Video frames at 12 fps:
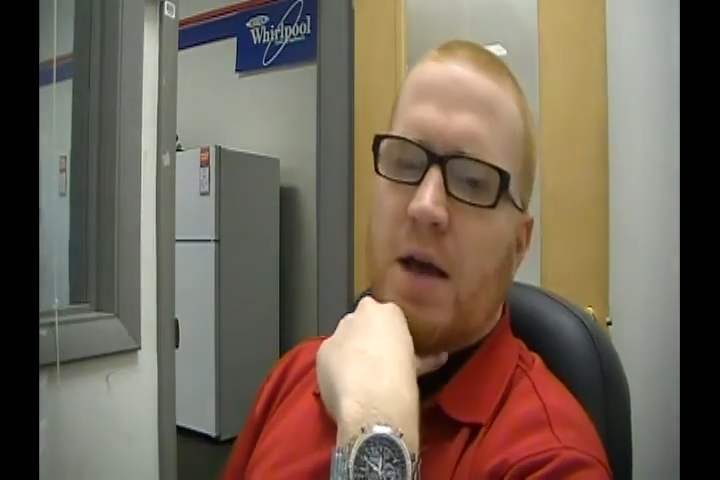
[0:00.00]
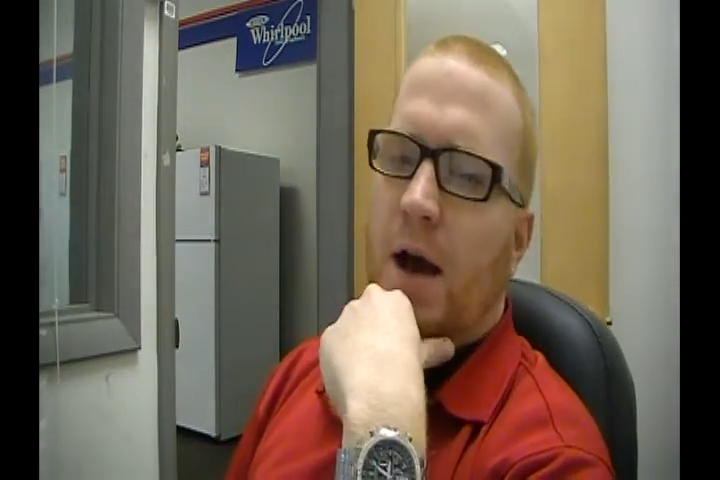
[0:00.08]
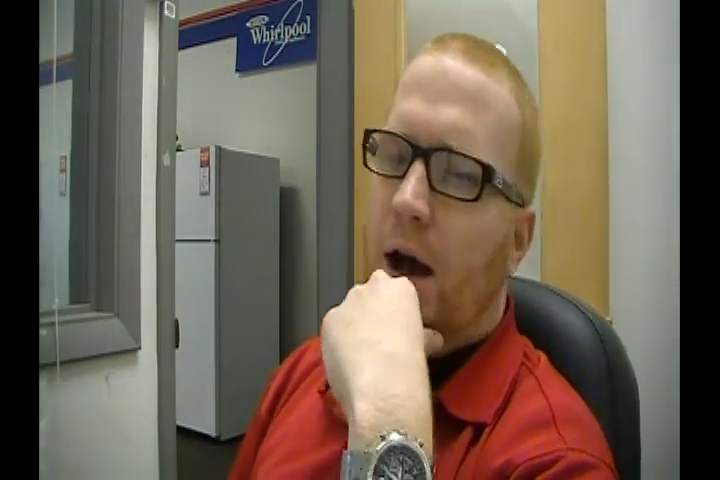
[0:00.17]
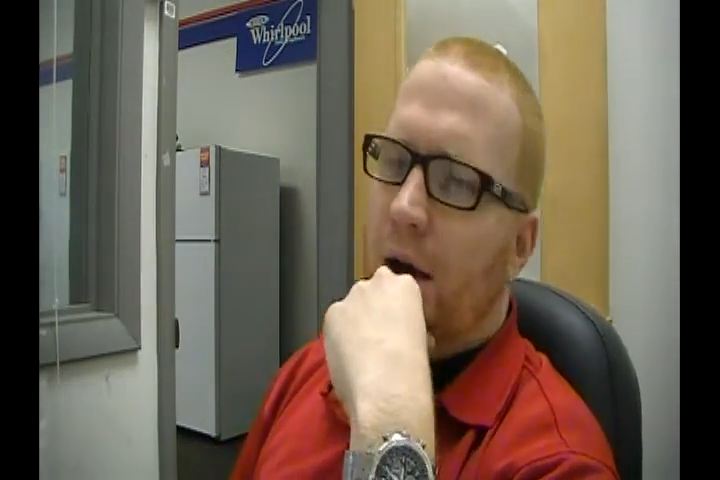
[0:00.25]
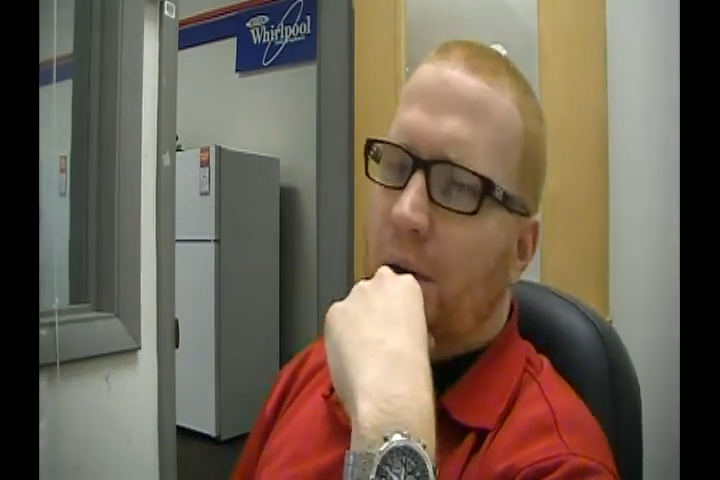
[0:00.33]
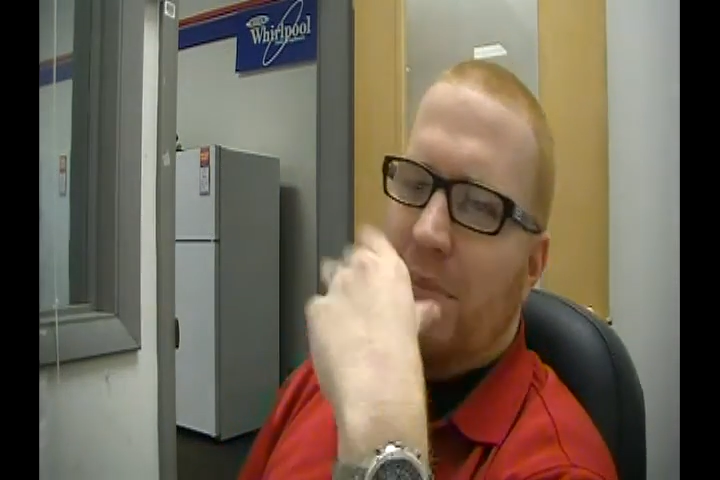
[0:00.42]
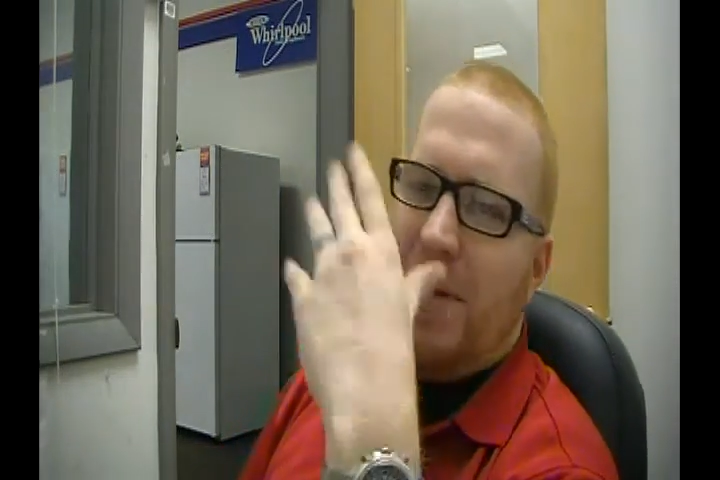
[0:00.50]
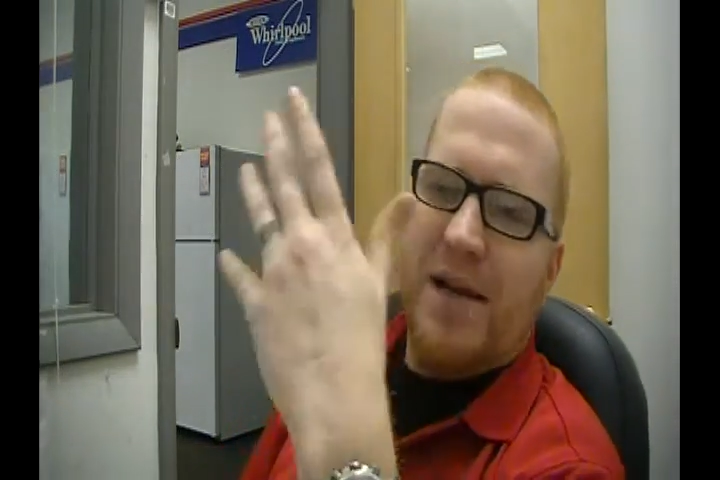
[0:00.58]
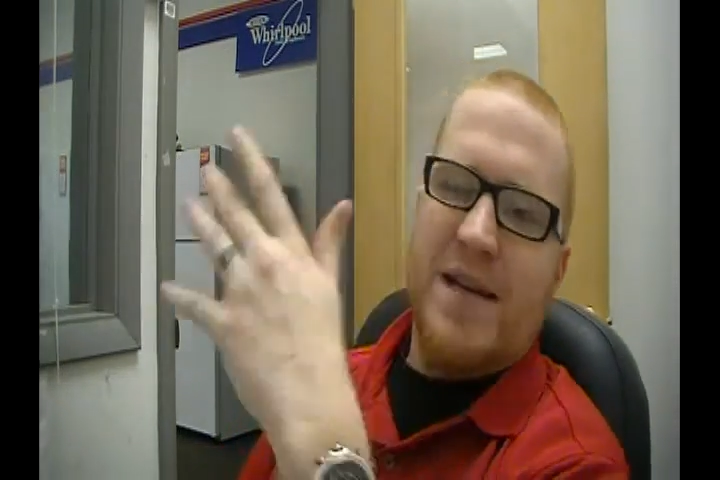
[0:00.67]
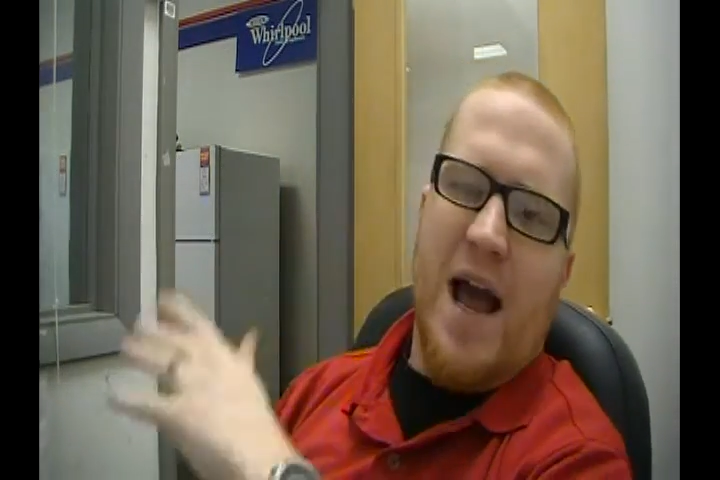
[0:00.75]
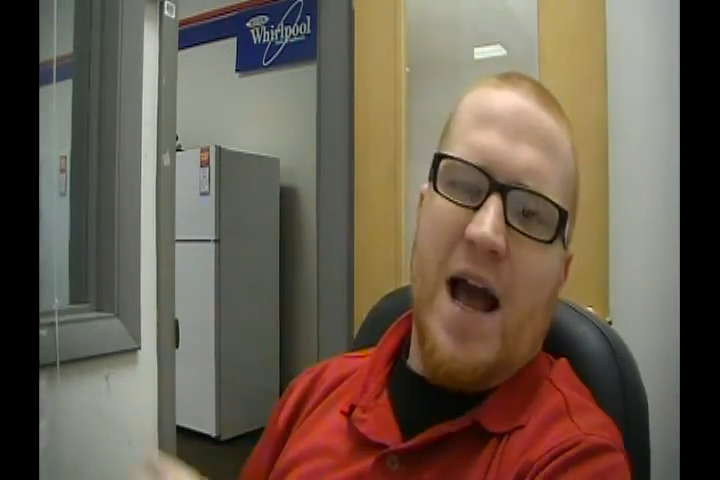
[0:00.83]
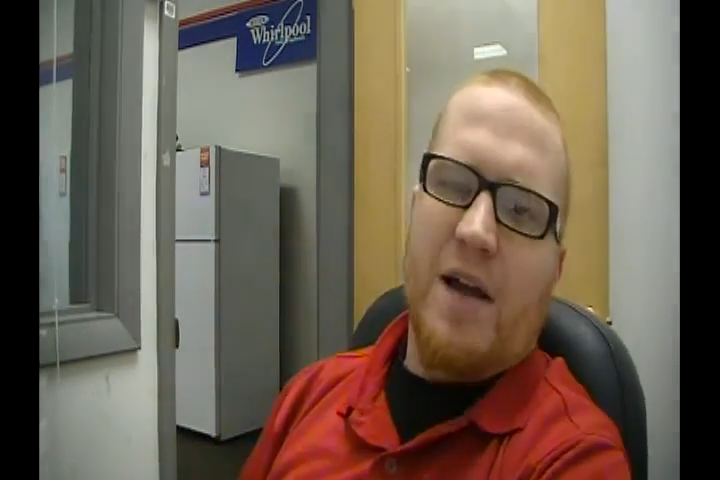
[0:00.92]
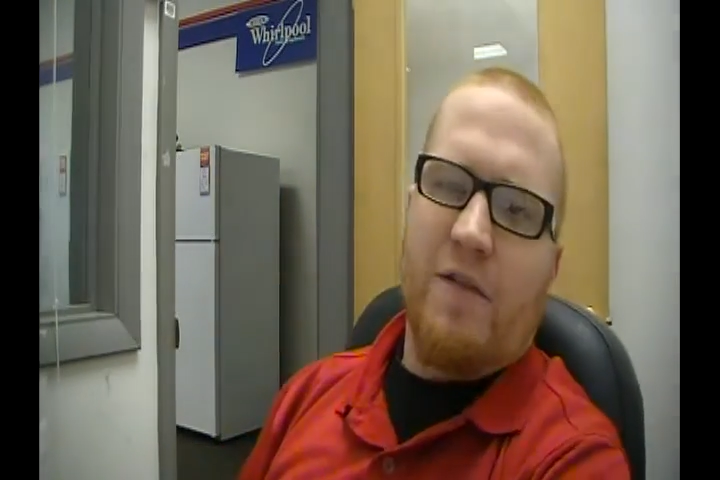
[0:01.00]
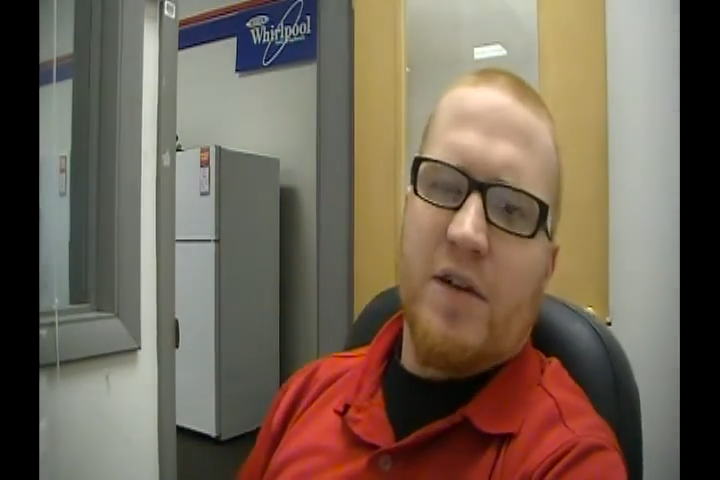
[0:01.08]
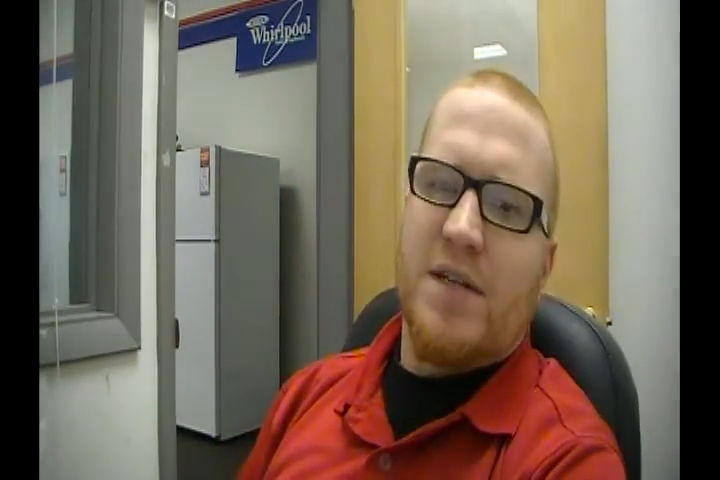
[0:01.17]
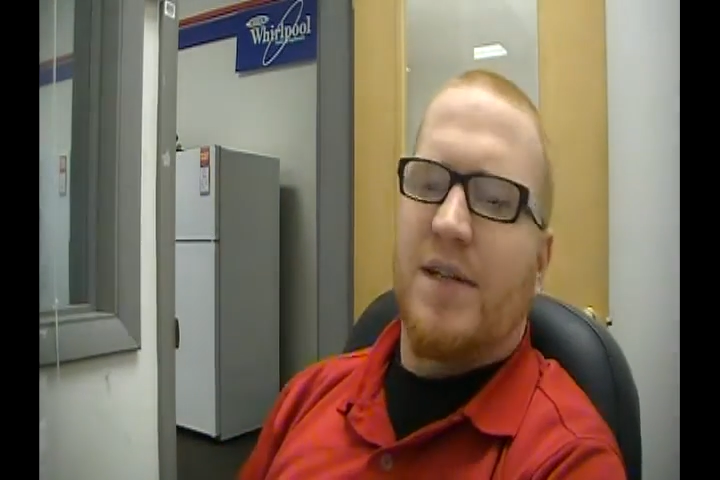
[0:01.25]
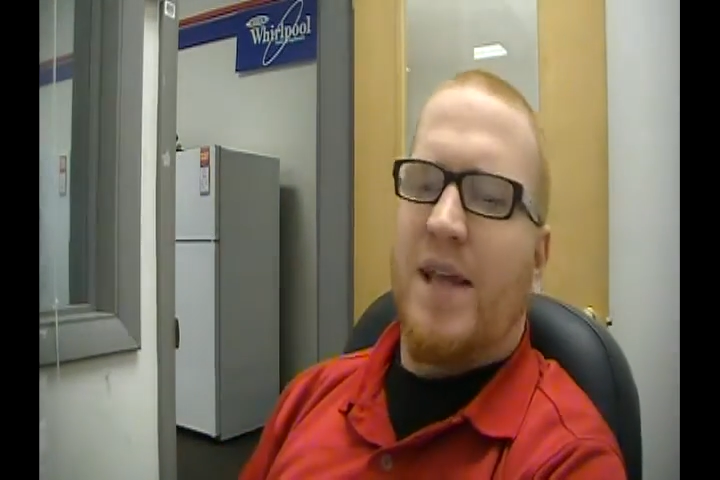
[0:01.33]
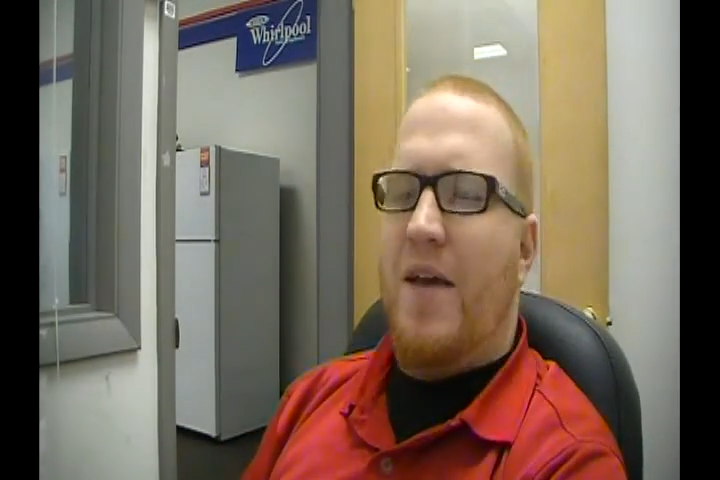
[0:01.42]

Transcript: Um, Big Nog versus